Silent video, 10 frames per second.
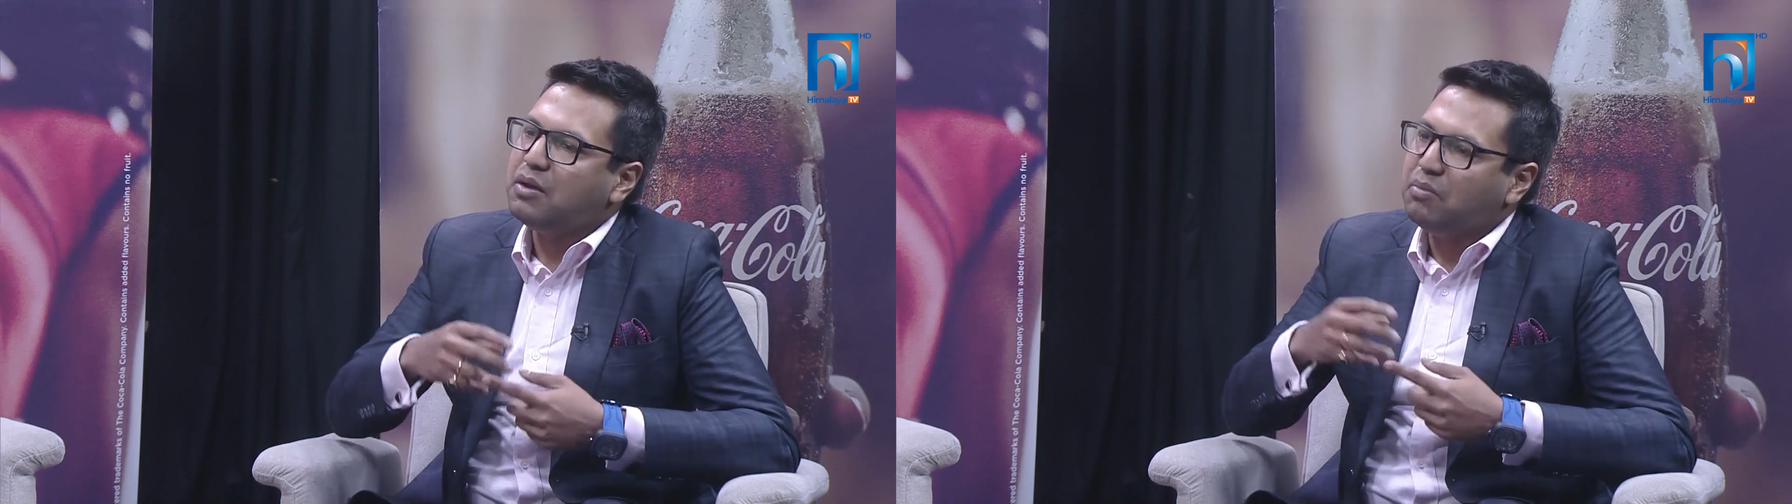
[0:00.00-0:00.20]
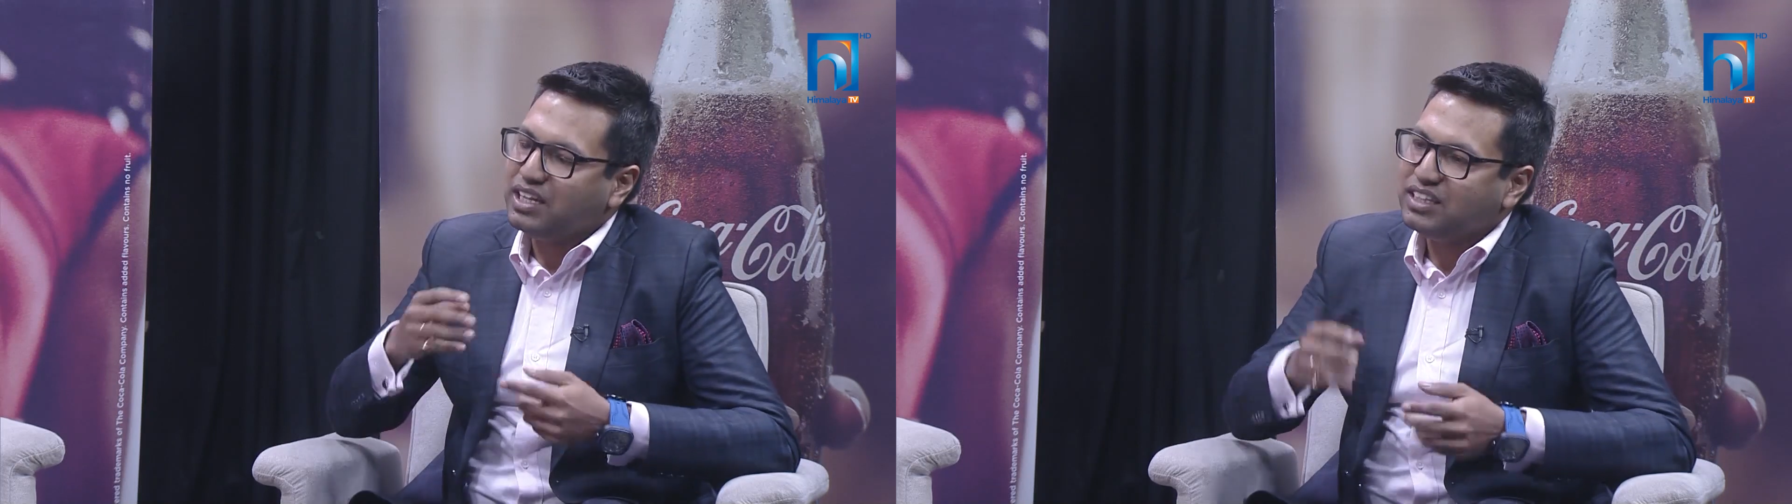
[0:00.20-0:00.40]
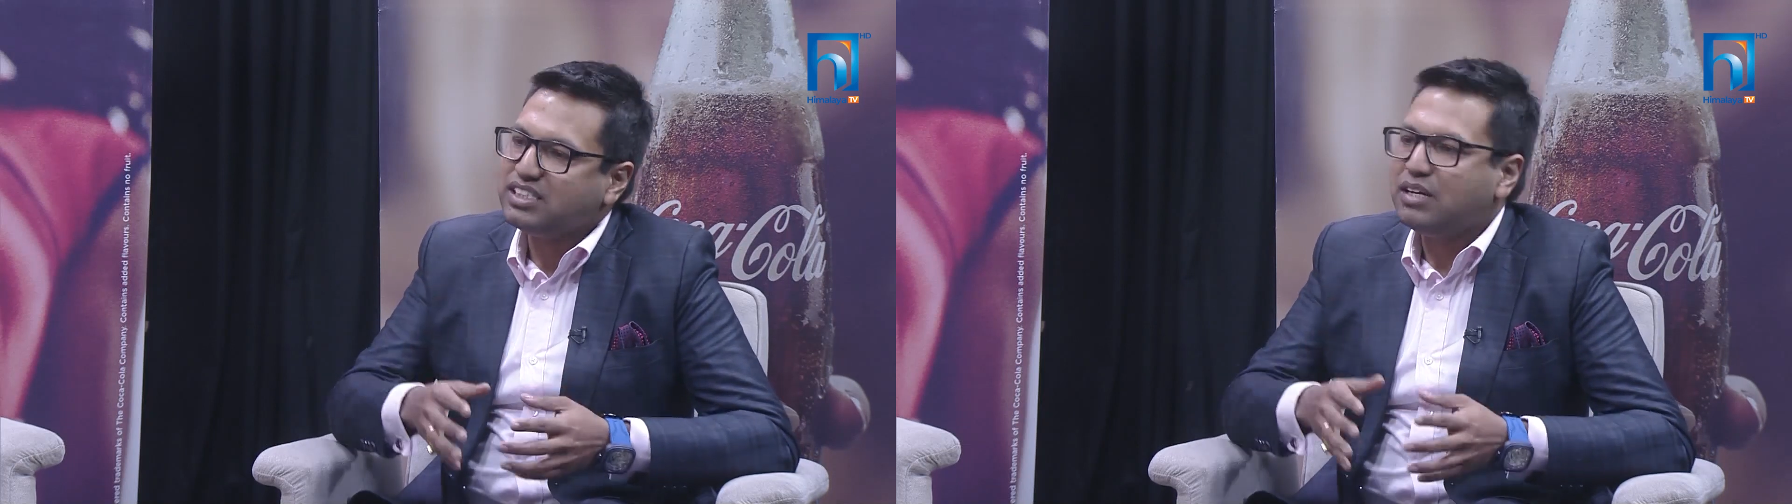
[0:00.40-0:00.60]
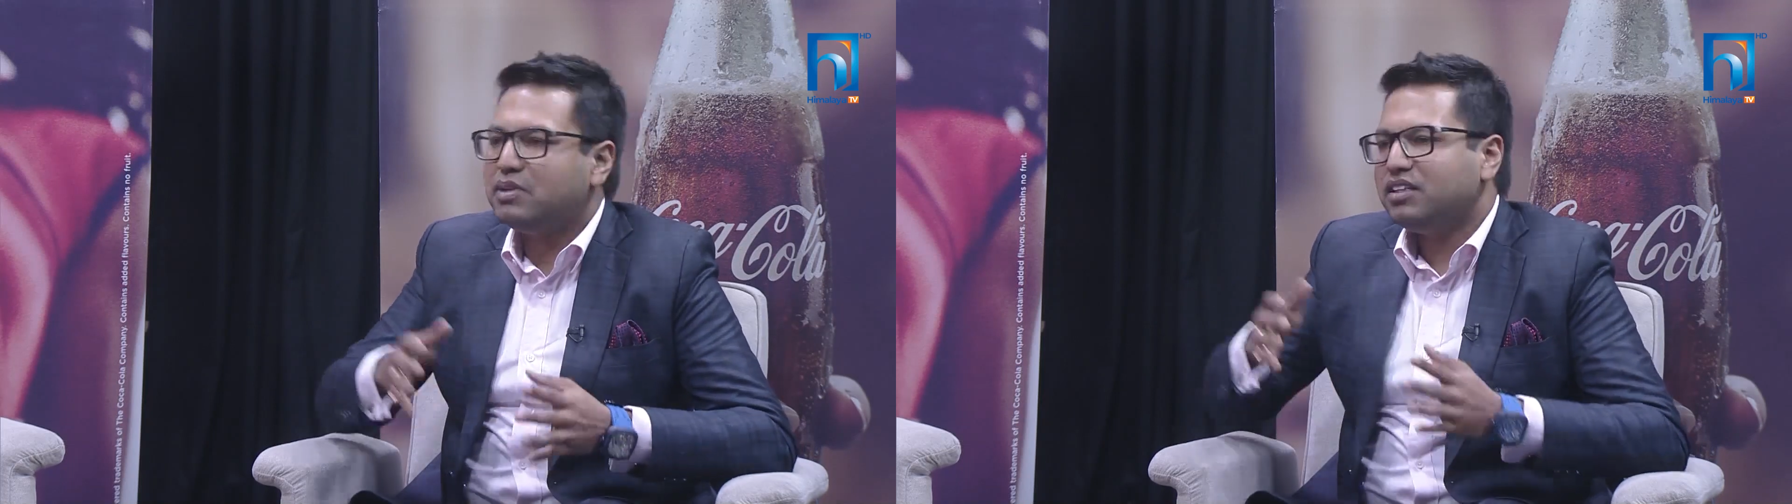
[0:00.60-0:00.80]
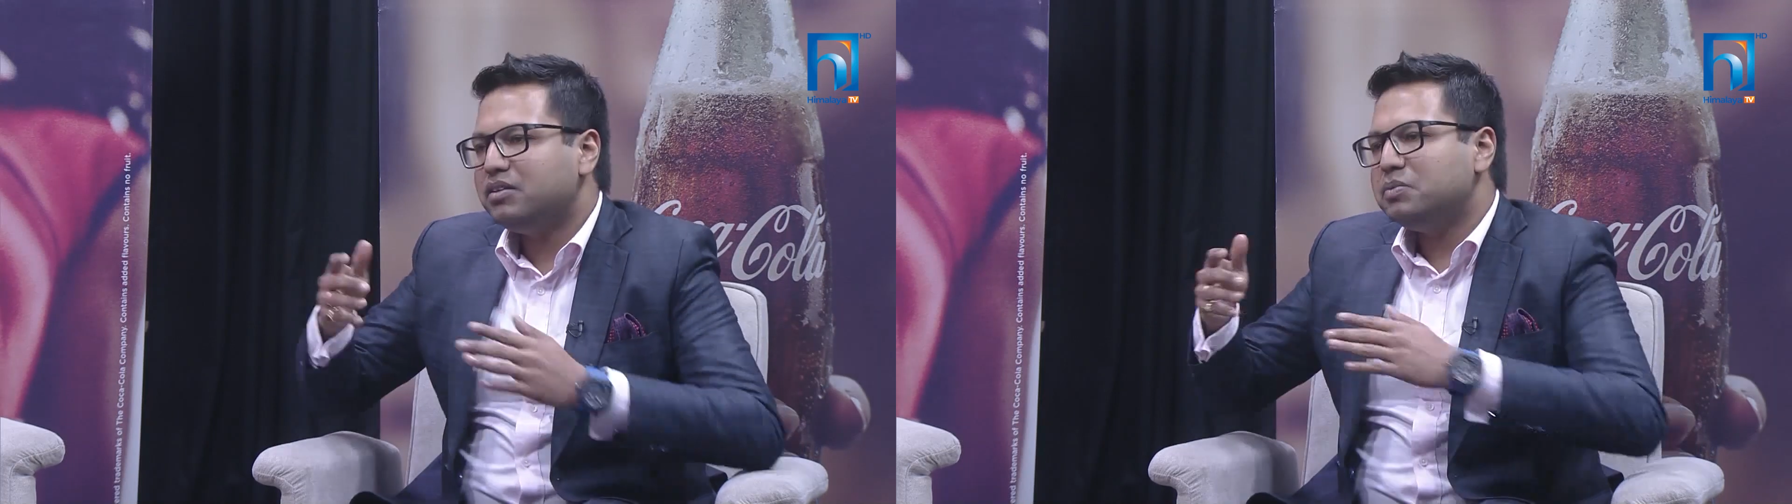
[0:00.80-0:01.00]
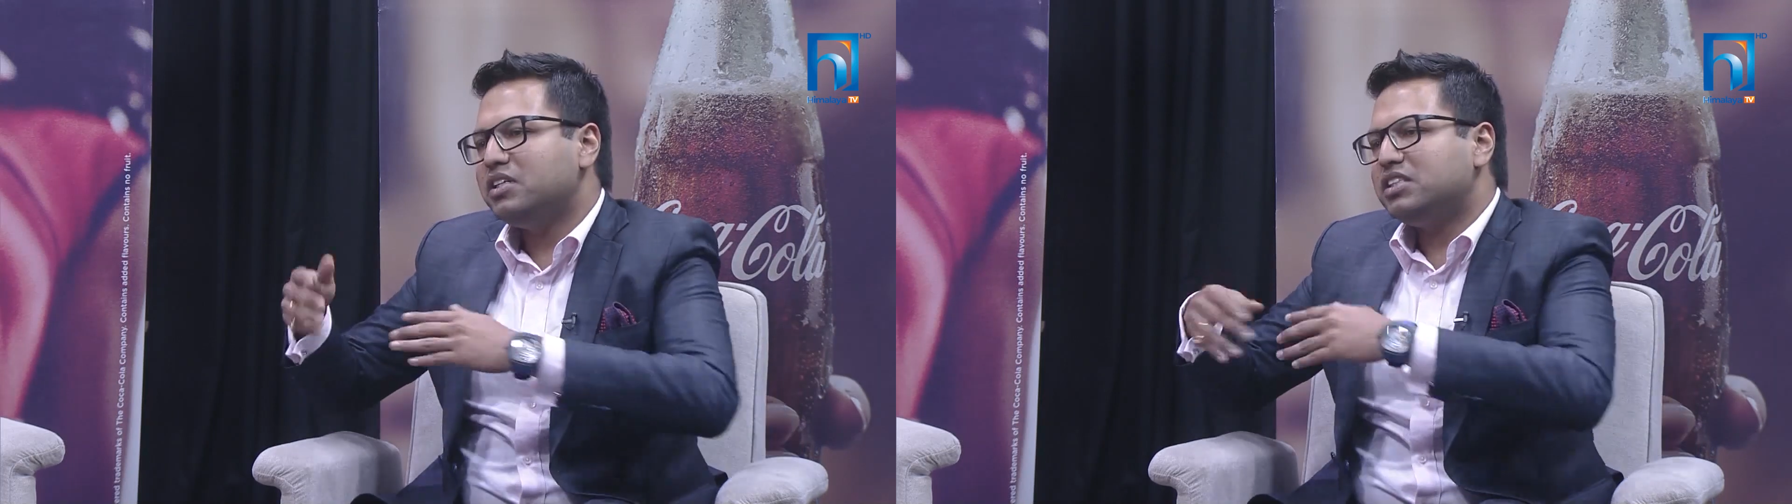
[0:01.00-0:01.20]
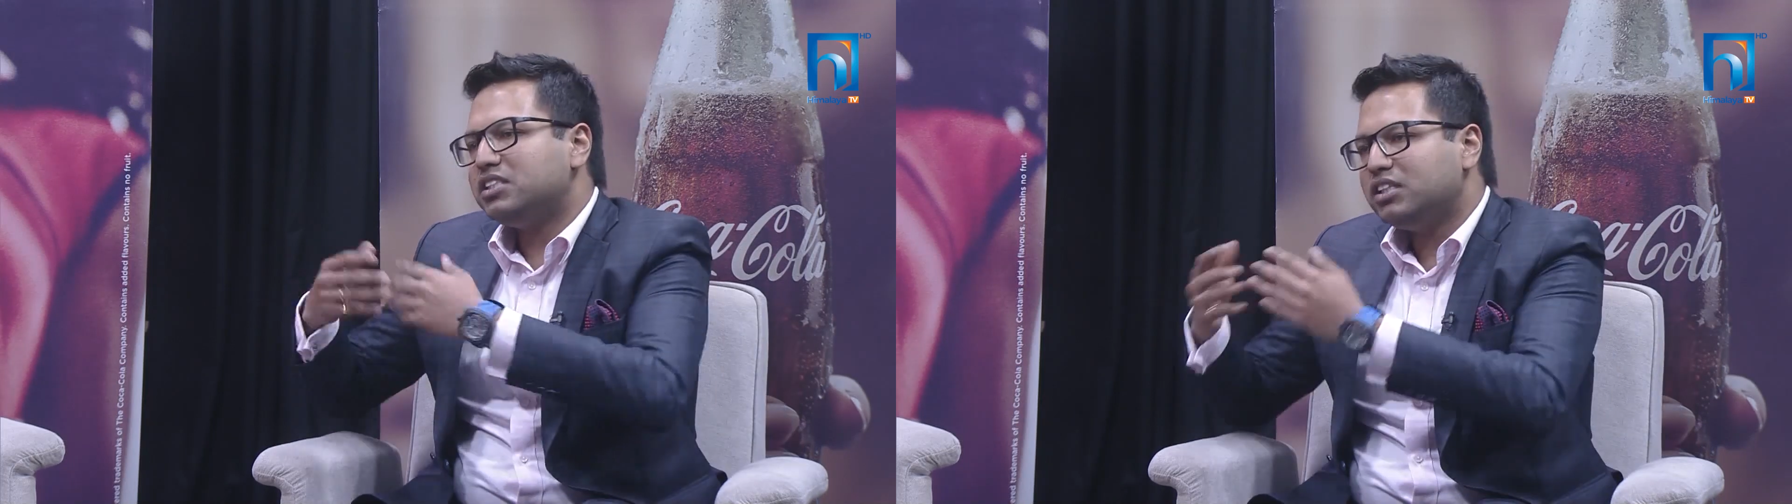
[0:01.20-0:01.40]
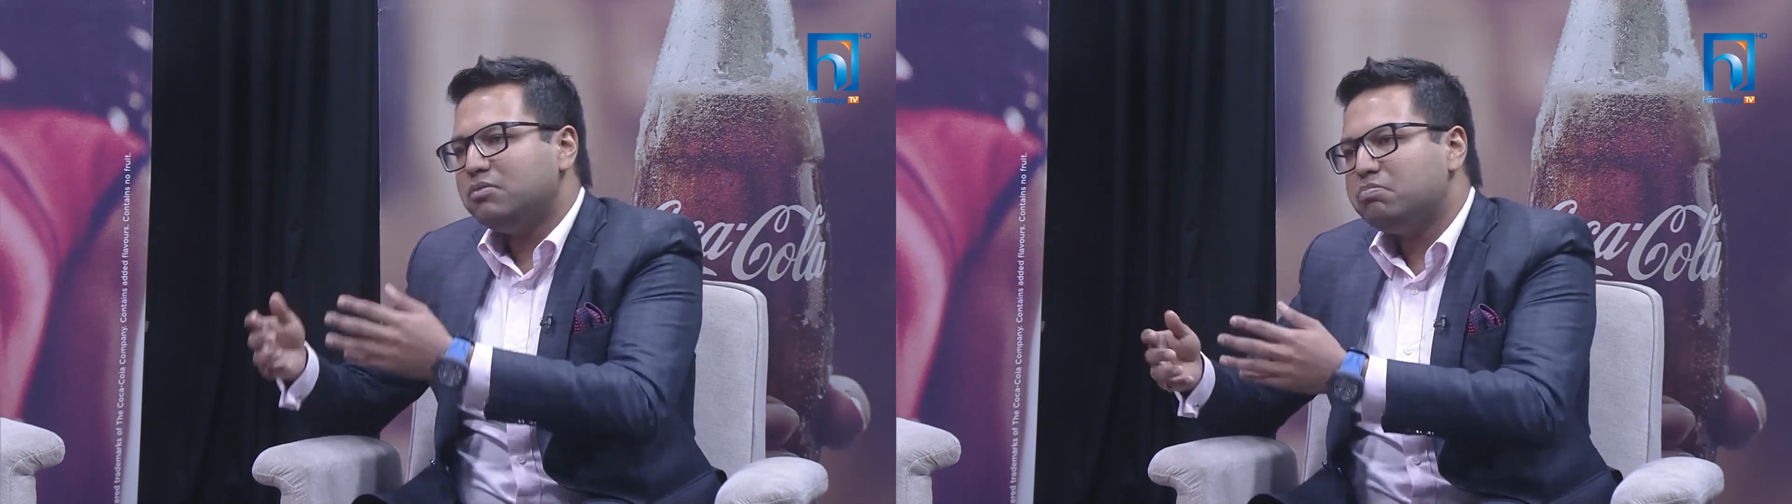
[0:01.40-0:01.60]
But at the same time, there are
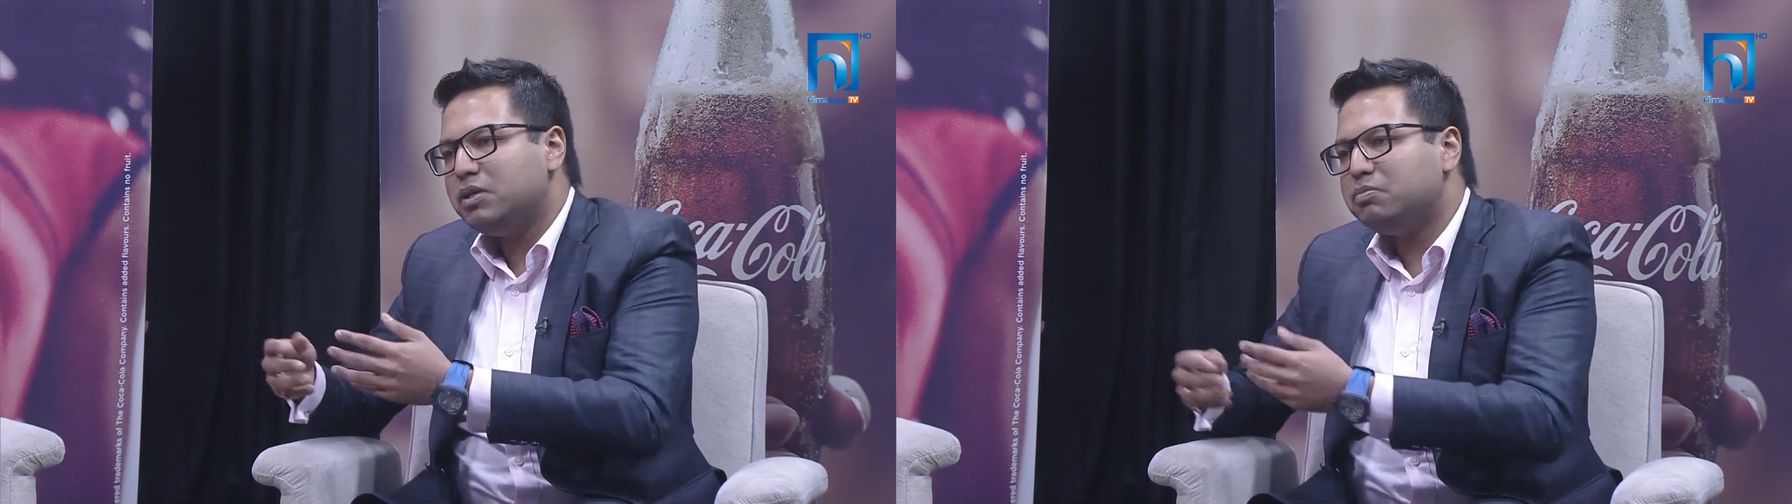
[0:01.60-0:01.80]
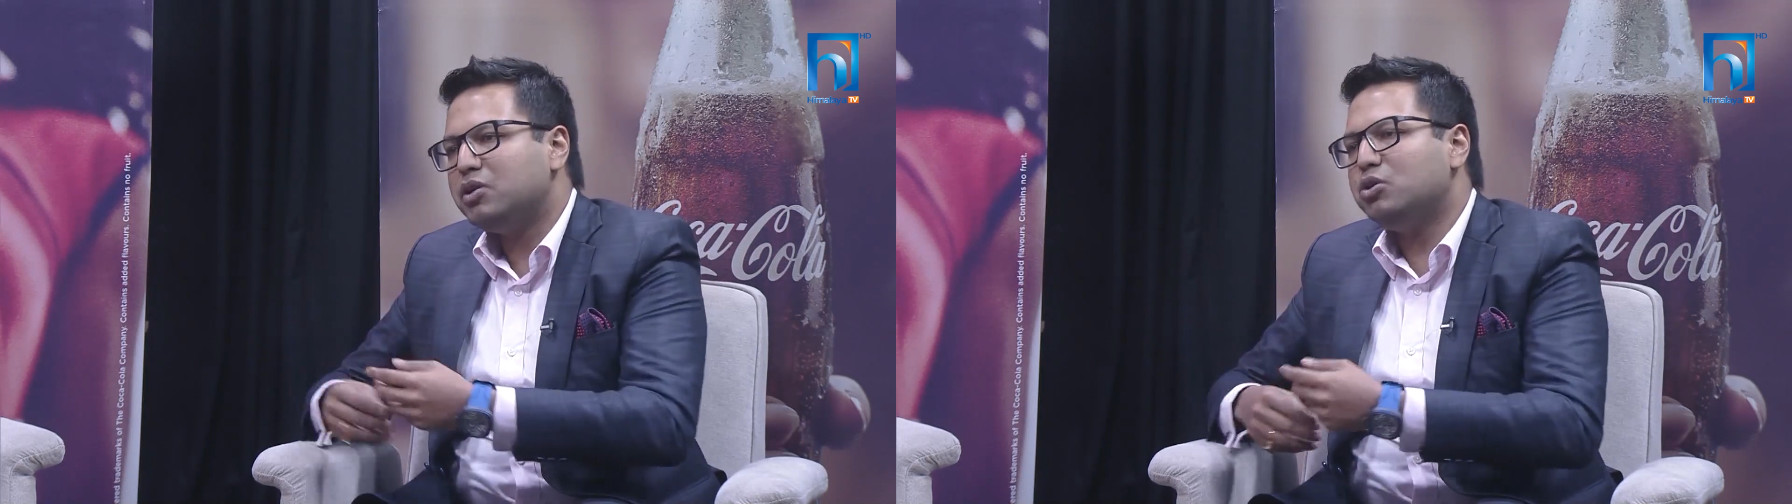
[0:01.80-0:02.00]
certain people